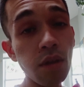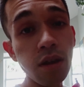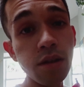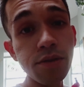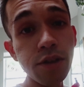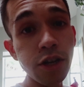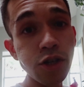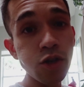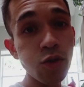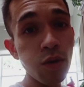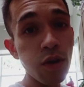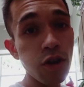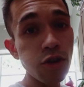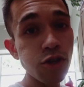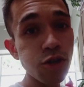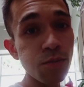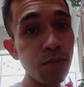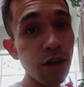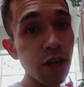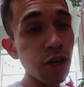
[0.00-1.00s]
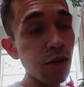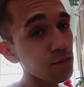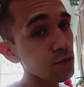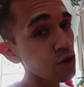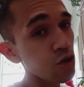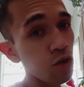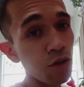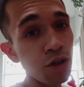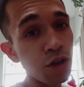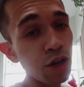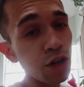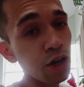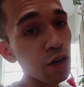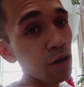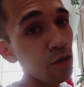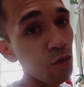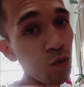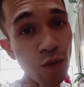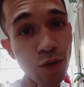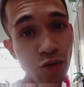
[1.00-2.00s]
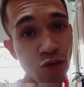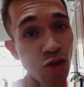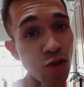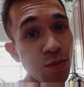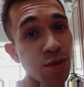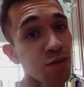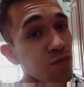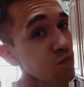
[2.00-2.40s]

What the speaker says: Nice crunch, but still thick. We're in trouble.